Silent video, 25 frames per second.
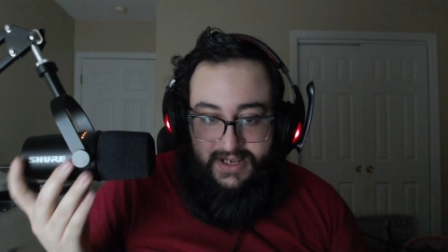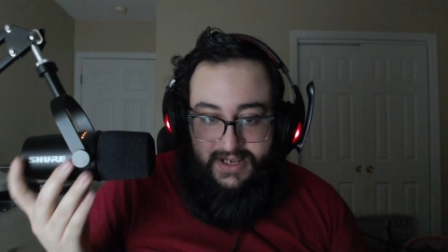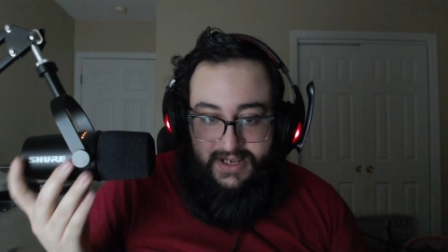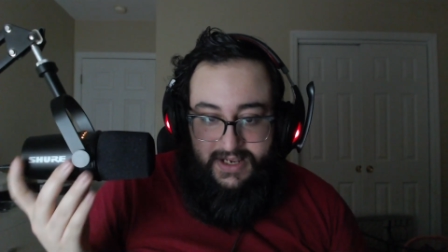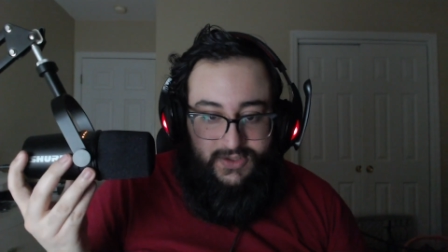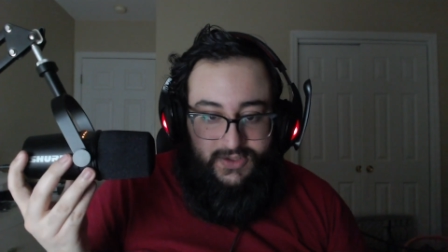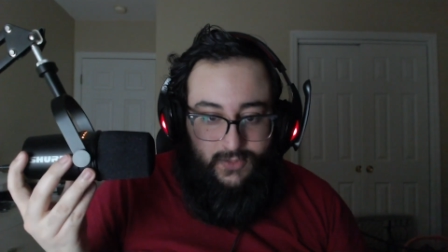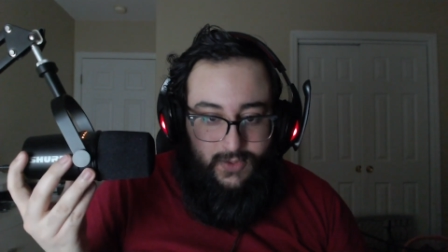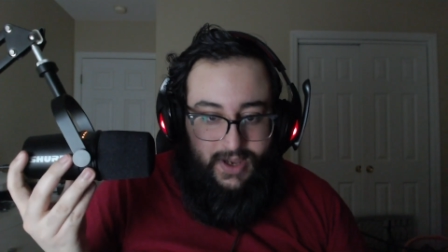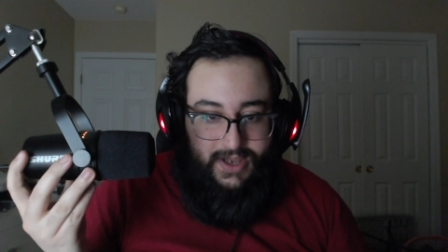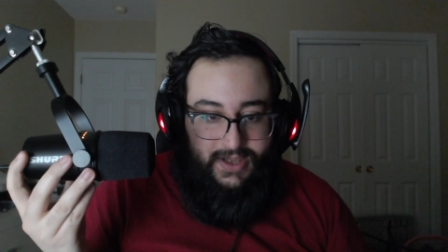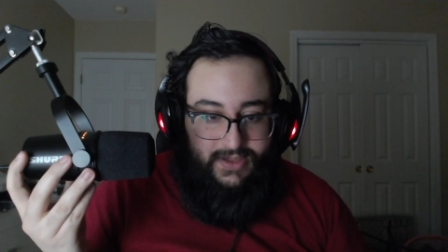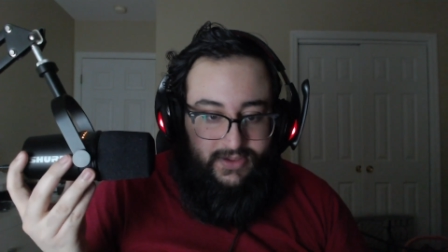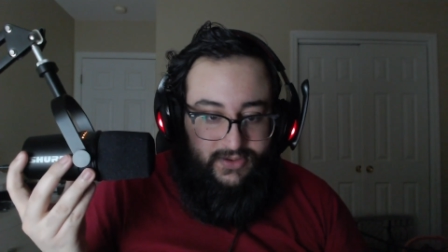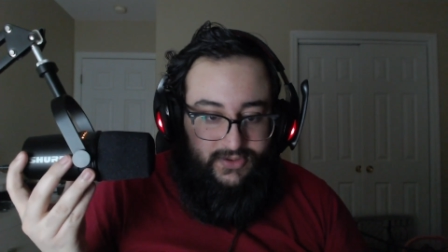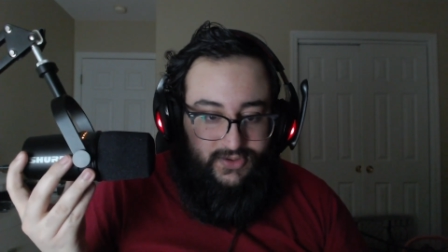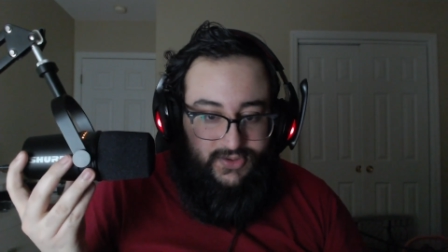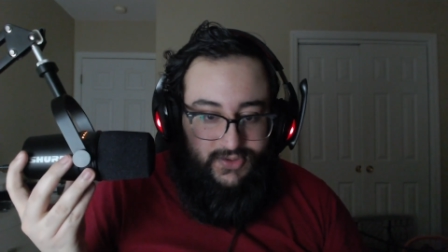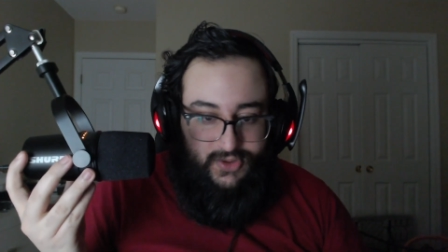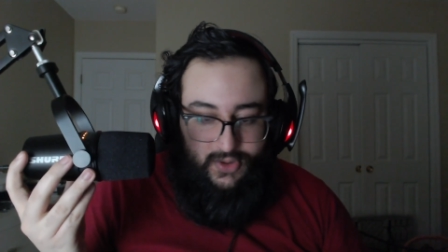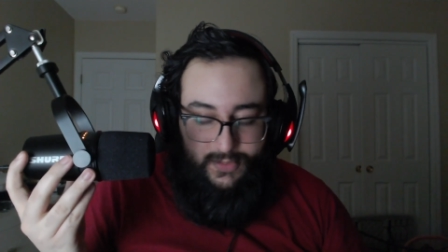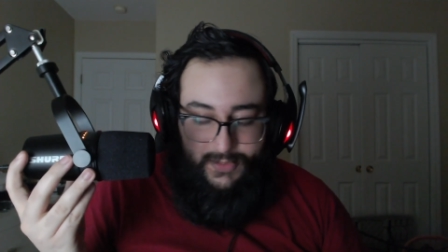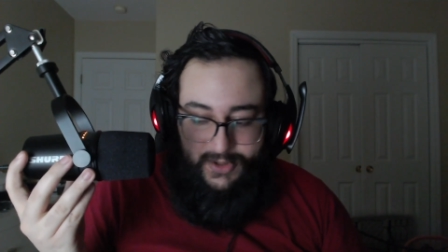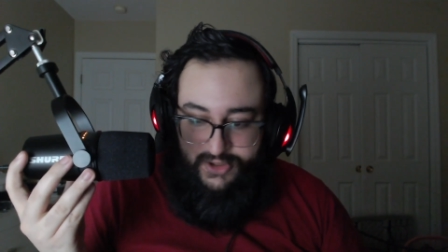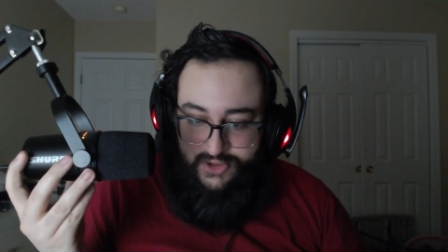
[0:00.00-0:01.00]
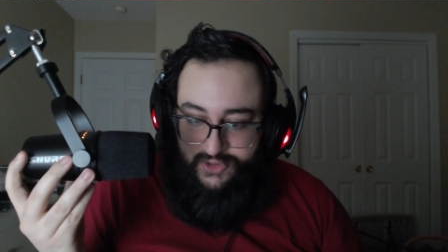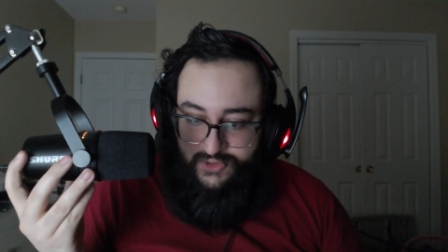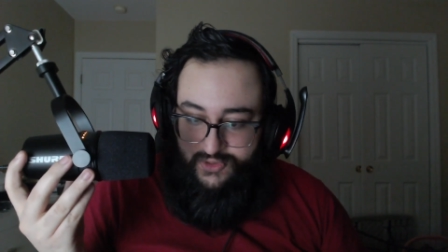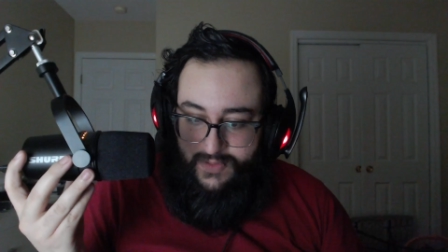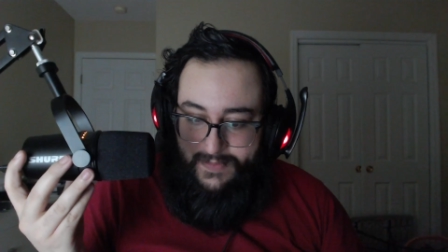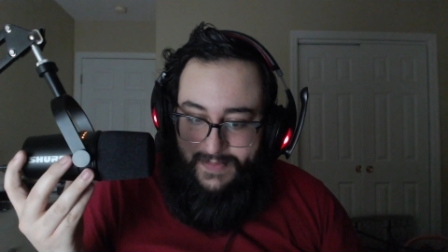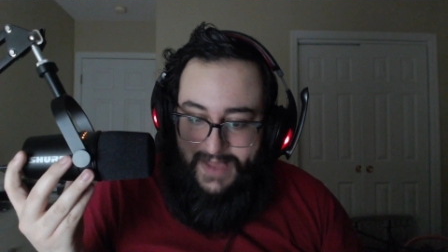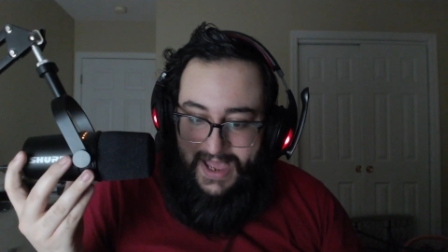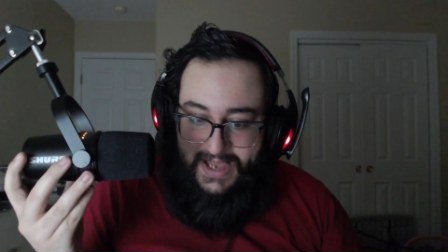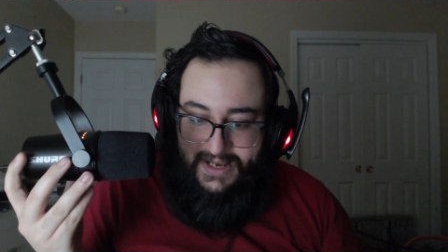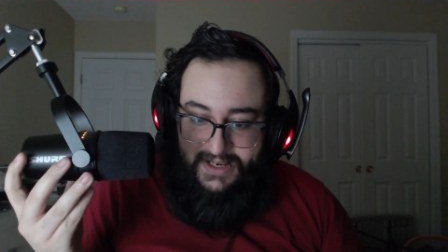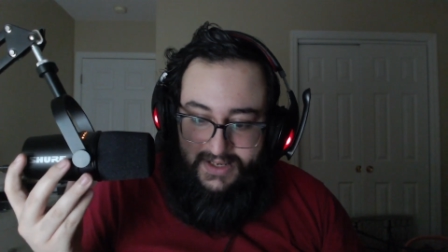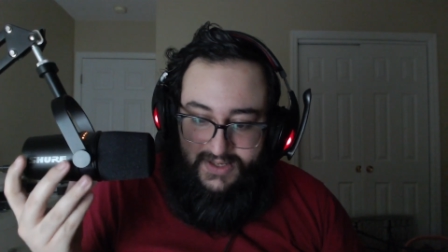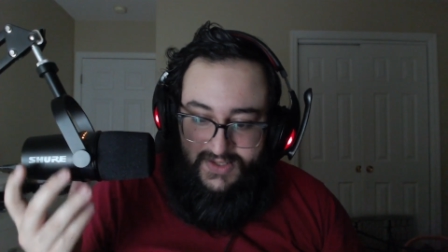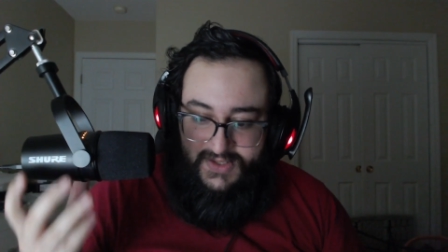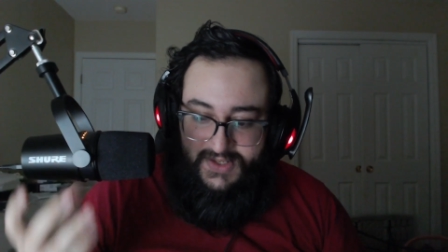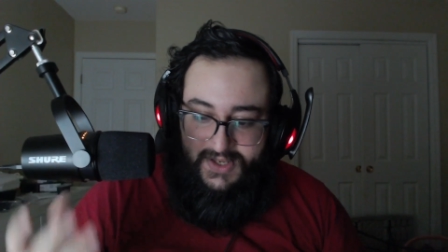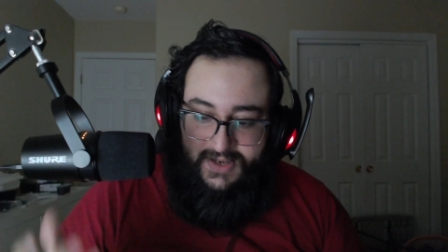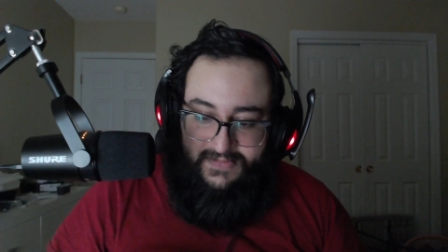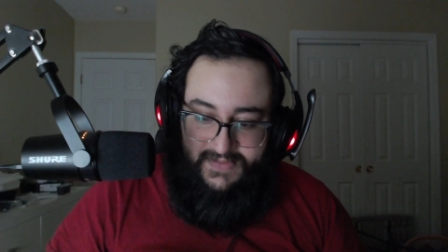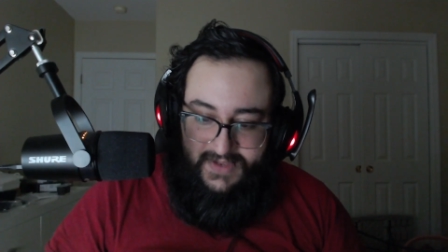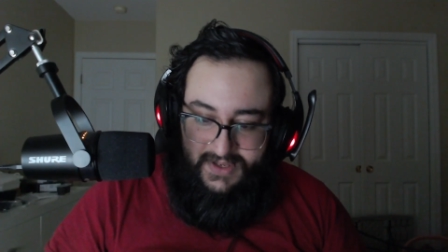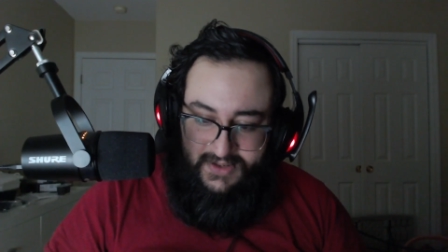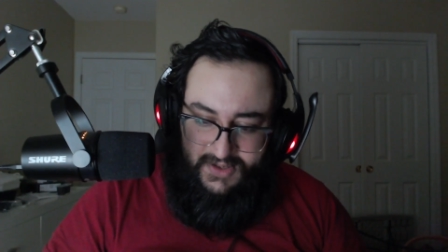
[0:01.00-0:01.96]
that's why there's so much dramatic stuff